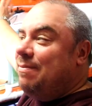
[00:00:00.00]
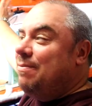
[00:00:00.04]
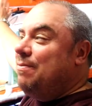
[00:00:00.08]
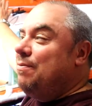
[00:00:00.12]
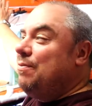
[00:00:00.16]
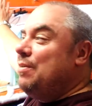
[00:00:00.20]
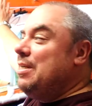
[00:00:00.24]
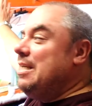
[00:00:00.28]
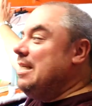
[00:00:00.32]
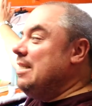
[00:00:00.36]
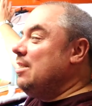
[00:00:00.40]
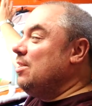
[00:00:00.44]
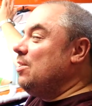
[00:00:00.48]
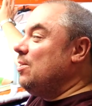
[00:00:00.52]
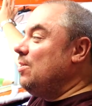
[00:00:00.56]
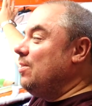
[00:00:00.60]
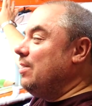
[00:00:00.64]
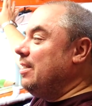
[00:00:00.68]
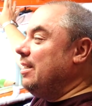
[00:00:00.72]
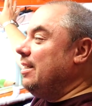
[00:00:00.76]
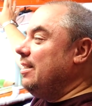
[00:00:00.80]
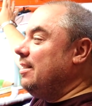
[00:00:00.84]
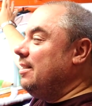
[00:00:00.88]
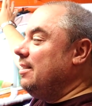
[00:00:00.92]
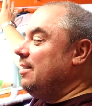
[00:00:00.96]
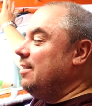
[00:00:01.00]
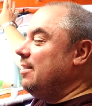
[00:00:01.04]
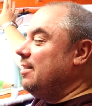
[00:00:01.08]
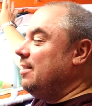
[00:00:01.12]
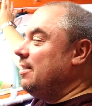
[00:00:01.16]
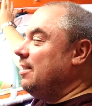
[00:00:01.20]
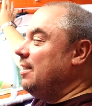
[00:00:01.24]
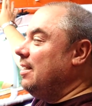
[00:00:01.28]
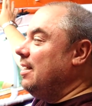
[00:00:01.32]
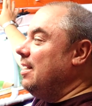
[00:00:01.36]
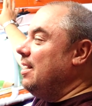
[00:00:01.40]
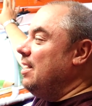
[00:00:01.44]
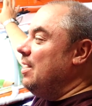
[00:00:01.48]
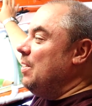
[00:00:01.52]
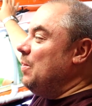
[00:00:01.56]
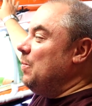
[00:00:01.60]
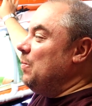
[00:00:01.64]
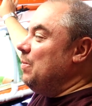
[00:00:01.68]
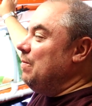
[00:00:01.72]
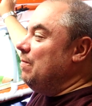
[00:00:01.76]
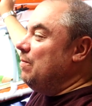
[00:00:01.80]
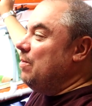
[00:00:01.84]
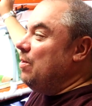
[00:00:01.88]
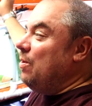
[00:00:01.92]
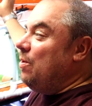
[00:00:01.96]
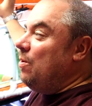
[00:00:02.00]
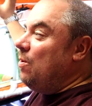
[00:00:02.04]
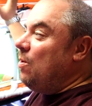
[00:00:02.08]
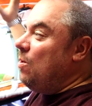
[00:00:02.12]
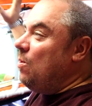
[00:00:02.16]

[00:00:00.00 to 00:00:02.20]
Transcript: of free sockets We've got